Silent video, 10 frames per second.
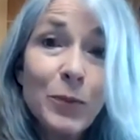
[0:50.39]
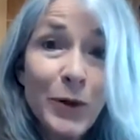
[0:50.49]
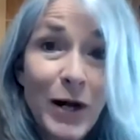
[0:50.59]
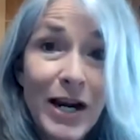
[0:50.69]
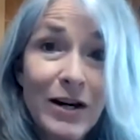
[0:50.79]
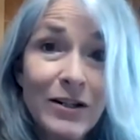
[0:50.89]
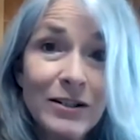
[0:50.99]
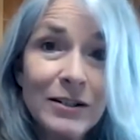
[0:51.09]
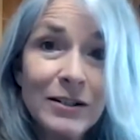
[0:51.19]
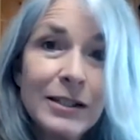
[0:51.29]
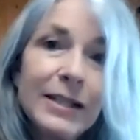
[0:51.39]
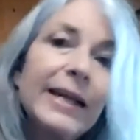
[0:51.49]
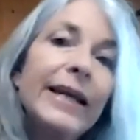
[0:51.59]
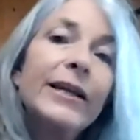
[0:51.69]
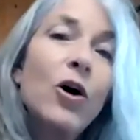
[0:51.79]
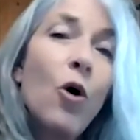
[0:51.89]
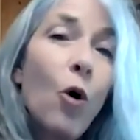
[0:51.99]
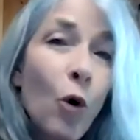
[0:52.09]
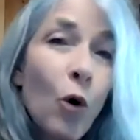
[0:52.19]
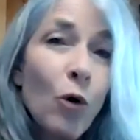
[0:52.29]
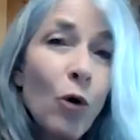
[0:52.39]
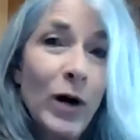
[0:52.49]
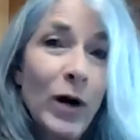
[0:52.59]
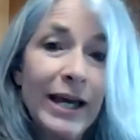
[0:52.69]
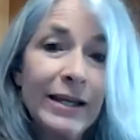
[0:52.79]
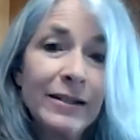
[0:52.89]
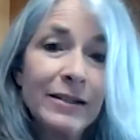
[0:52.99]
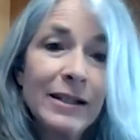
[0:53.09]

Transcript: prayer in a whole way,